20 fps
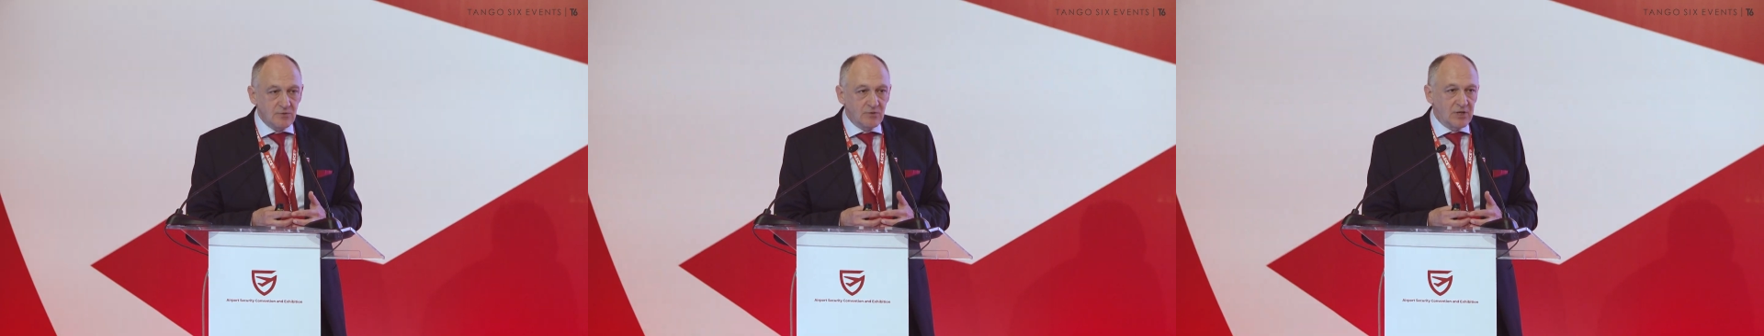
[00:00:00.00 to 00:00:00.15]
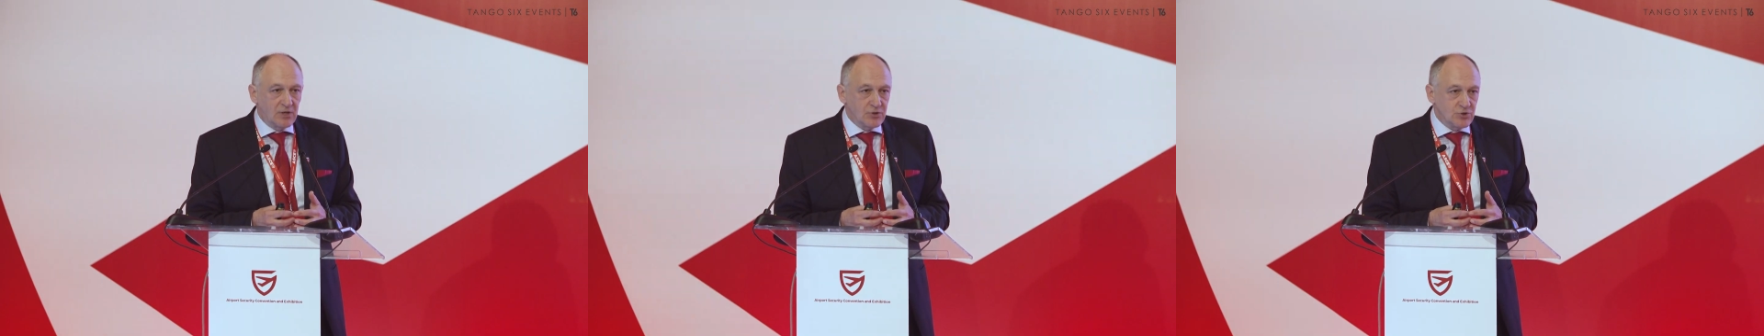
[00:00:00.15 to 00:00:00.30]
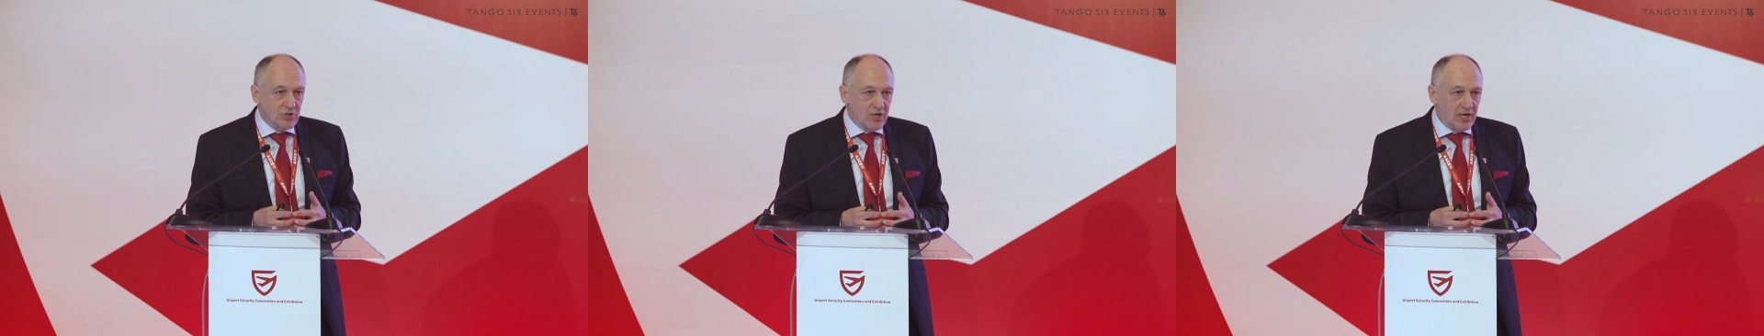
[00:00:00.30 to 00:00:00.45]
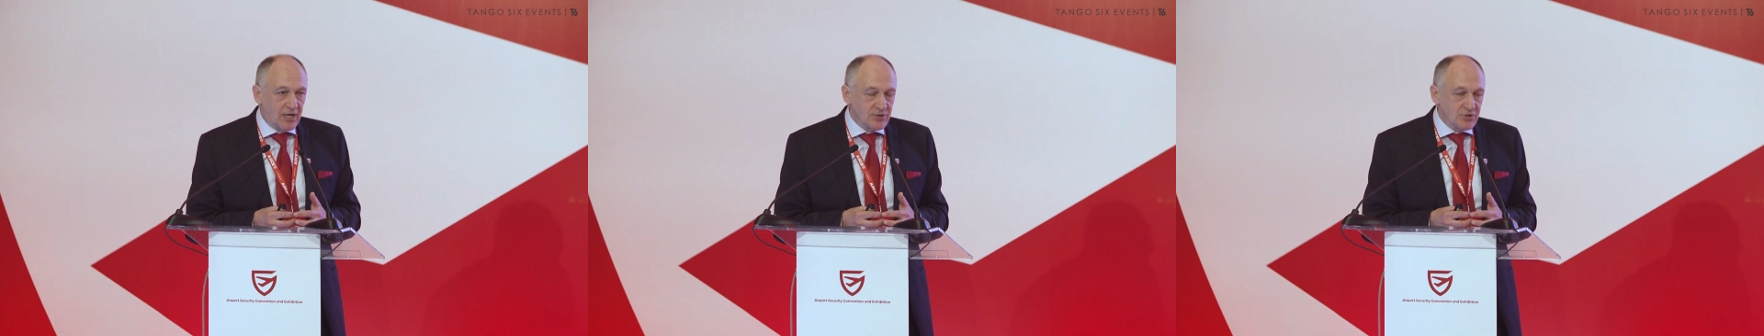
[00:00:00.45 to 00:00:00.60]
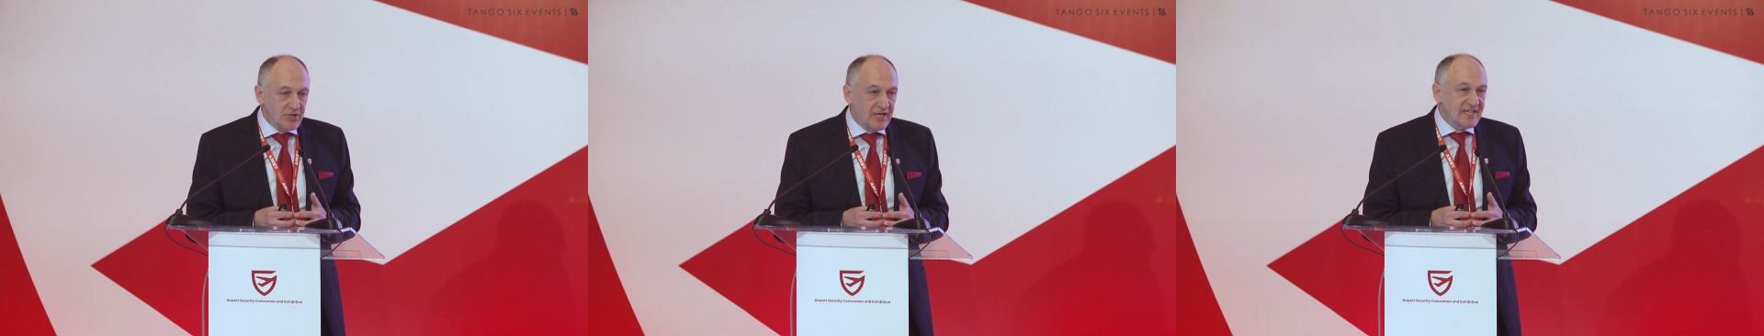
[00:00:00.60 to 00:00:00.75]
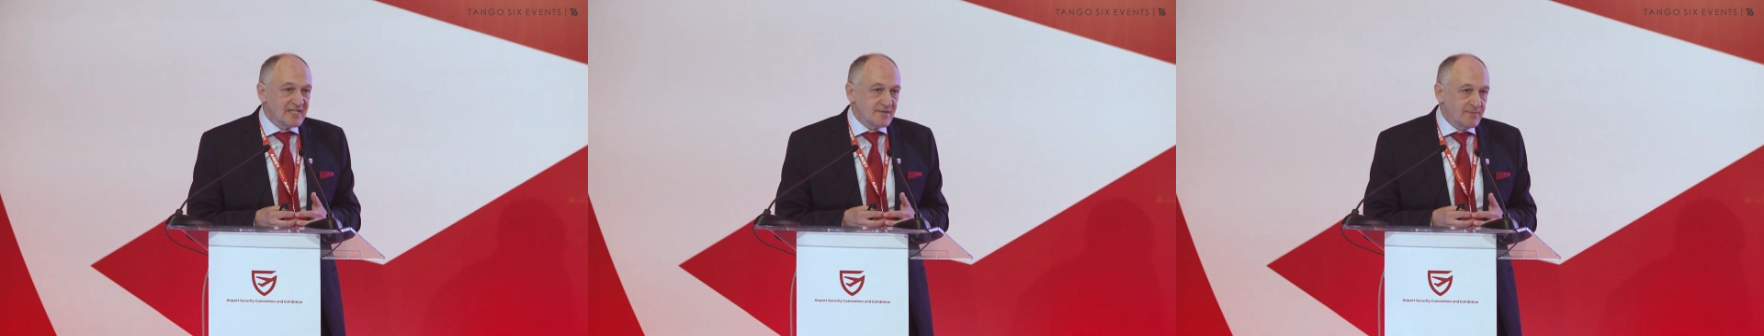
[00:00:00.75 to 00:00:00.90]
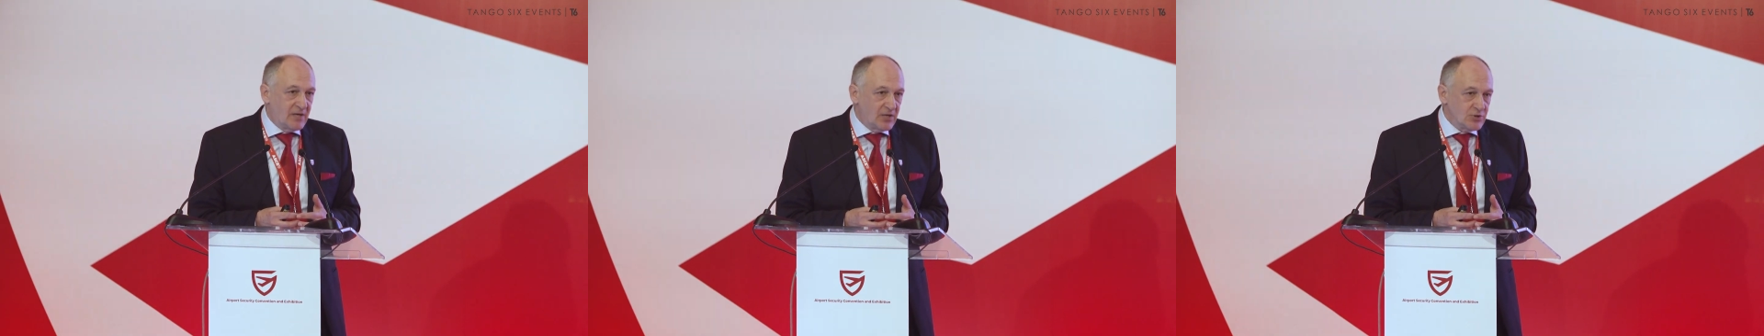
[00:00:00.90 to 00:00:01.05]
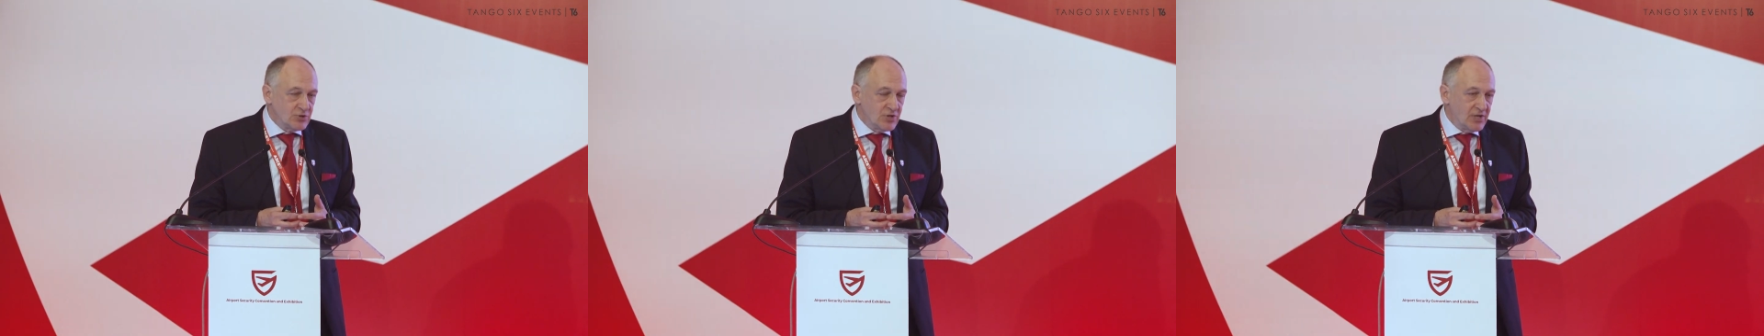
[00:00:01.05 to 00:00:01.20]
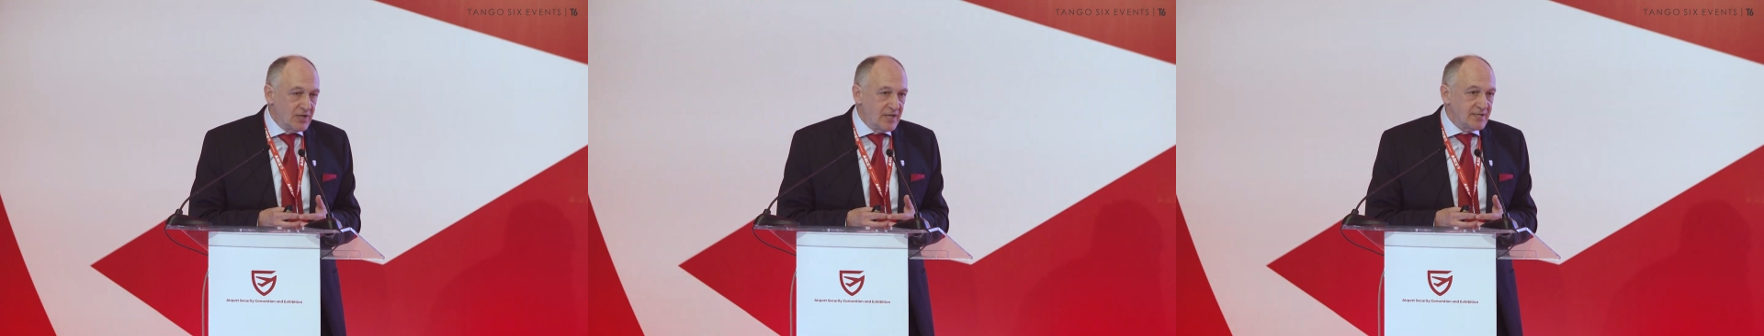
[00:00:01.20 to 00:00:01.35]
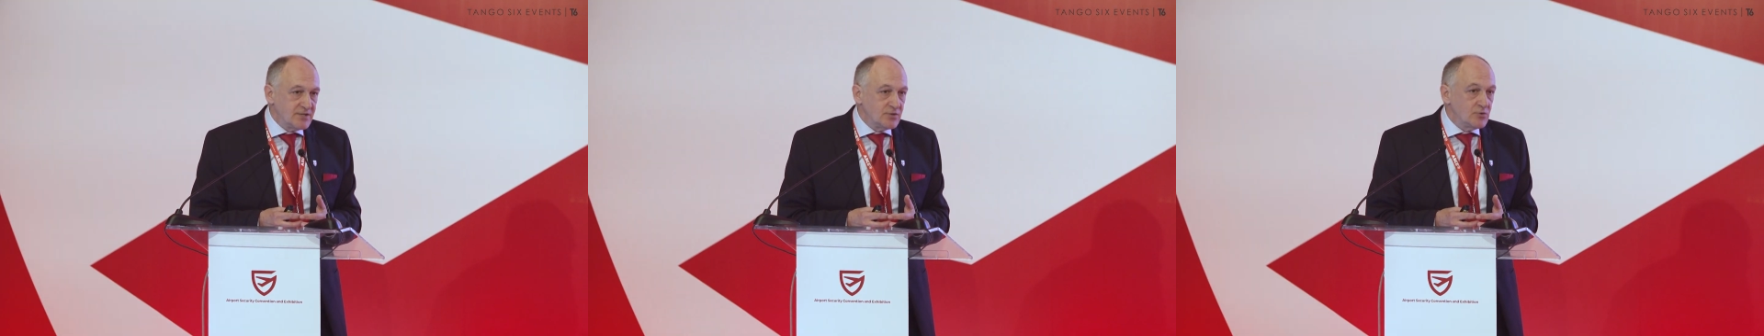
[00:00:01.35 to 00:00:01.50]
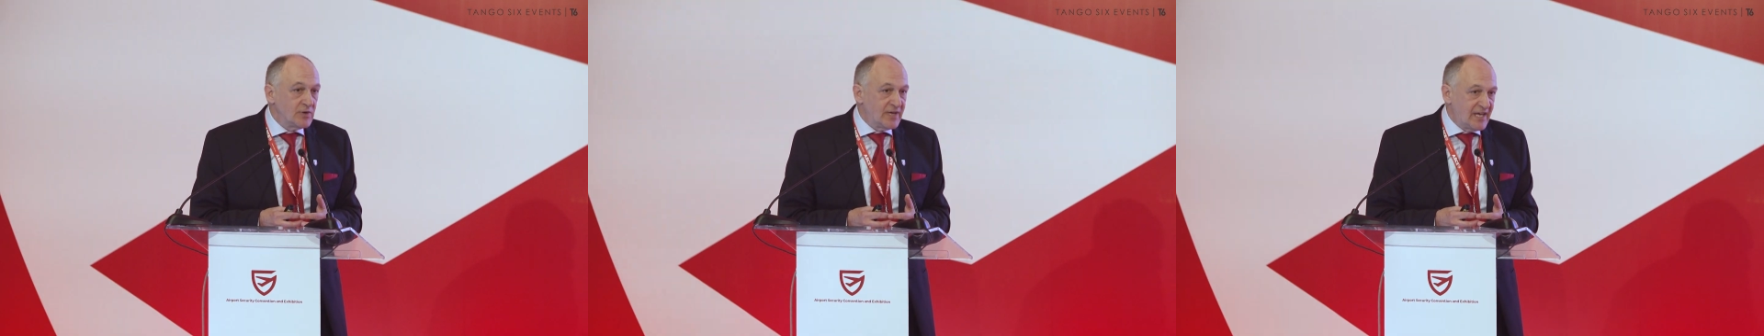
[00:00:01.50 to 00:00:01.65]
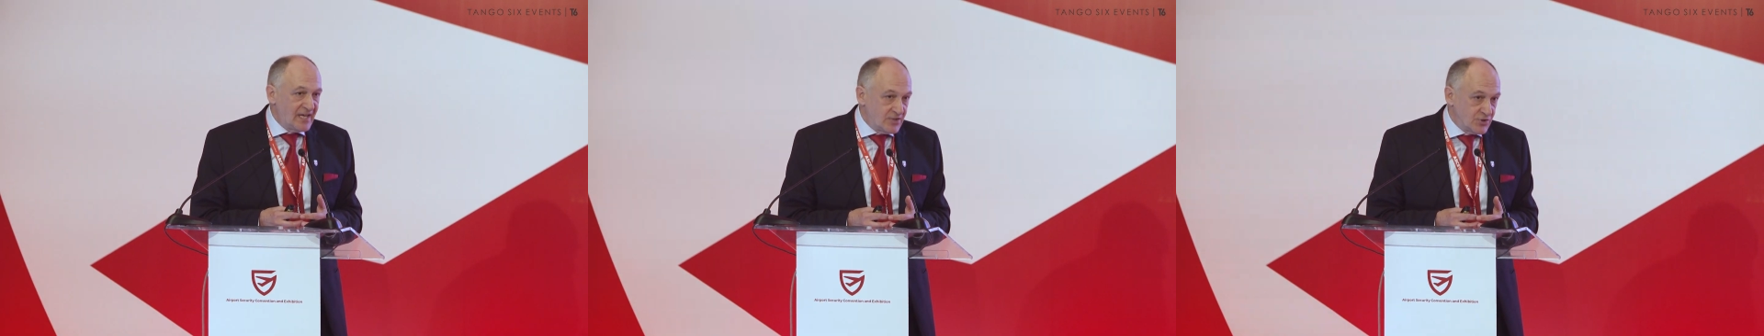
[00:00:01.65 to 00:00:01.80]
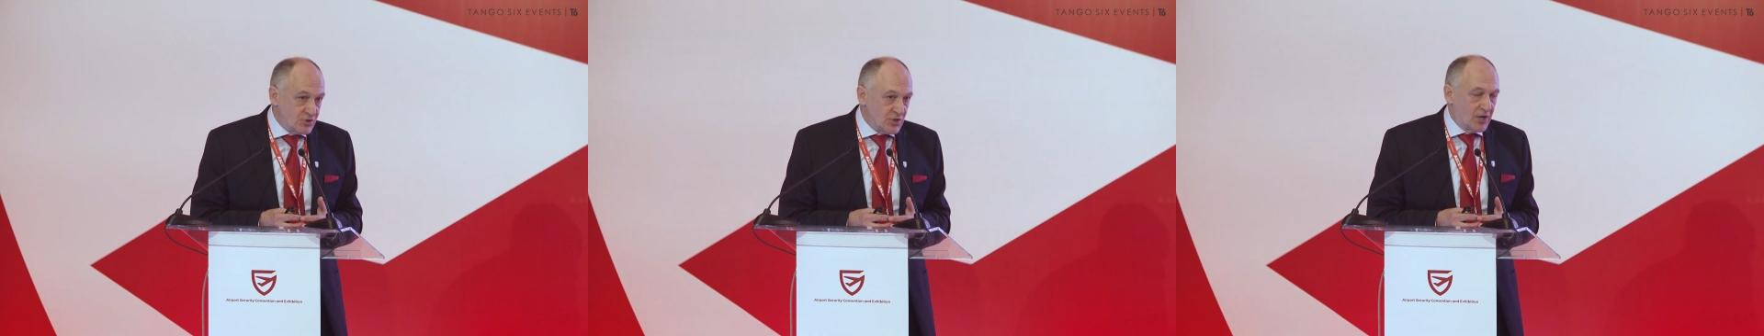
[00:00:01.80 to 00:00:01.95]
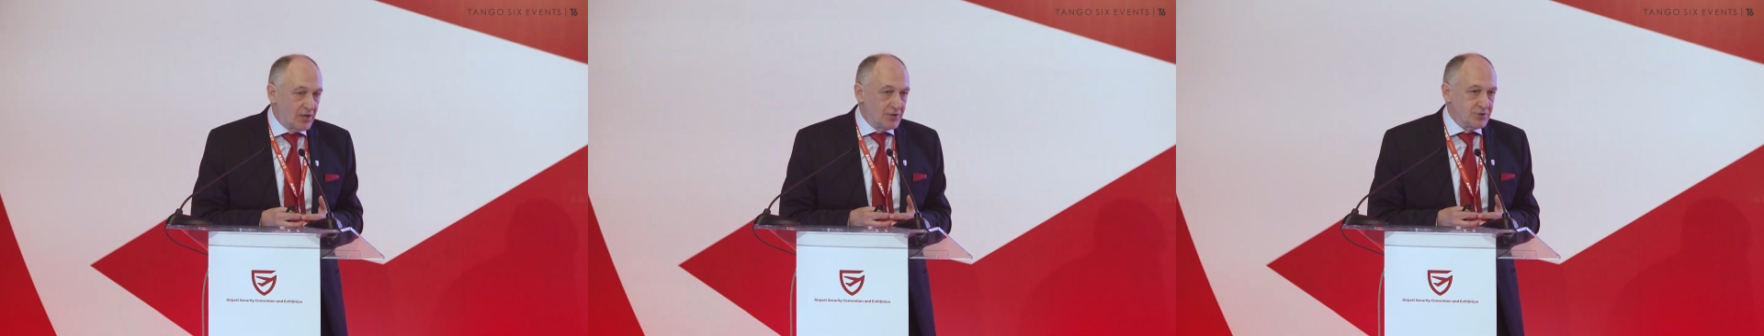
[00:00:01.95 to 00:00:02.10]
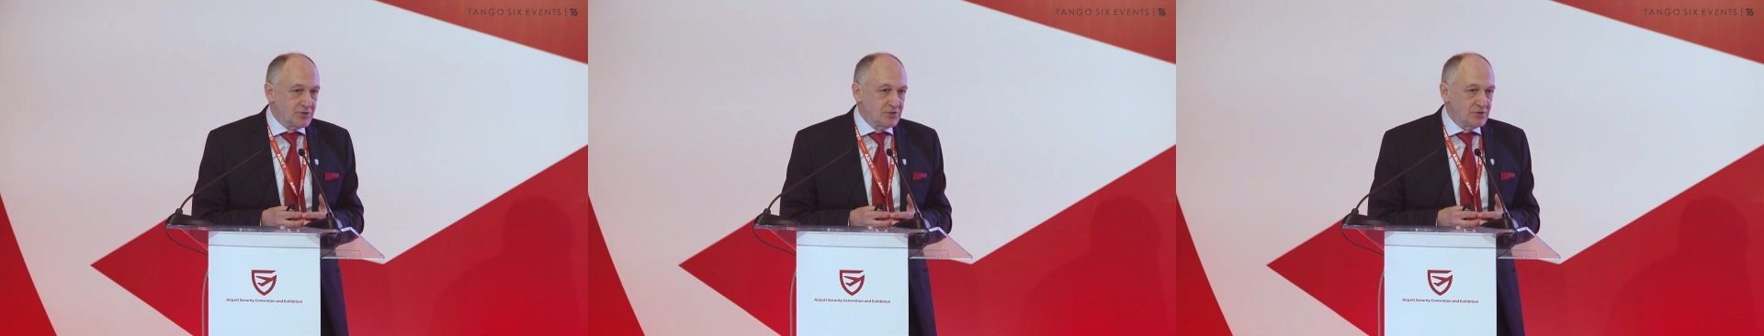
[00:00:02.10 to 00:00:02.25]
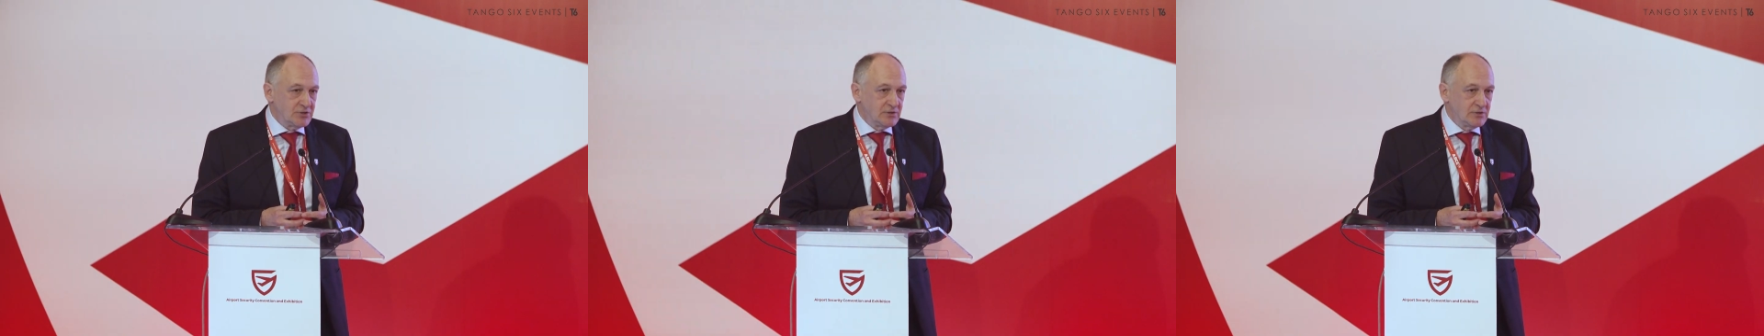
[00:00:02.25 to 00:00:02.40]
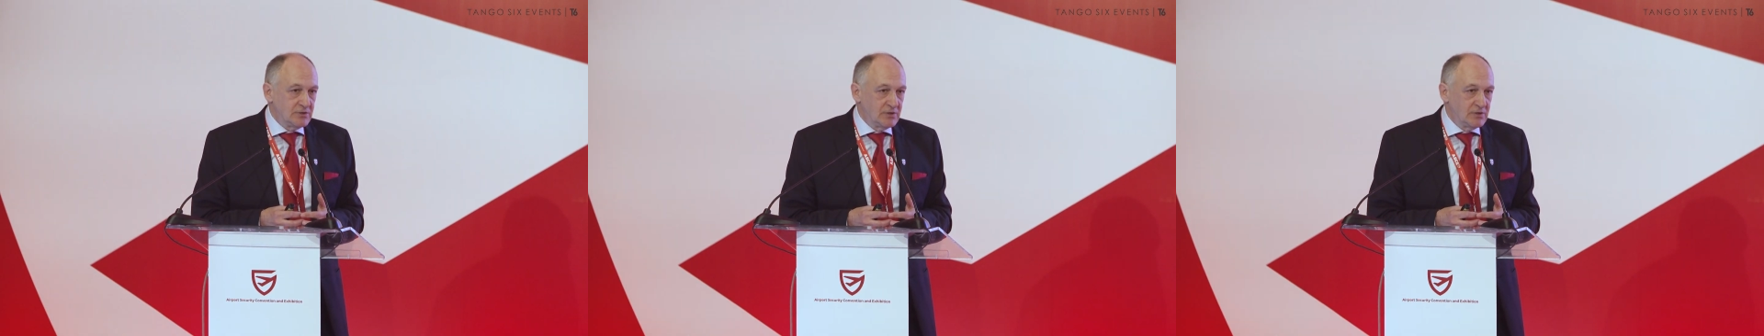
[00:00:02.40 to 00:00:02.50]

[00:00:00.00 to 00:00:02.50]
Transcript: you can charge as much as you can charge.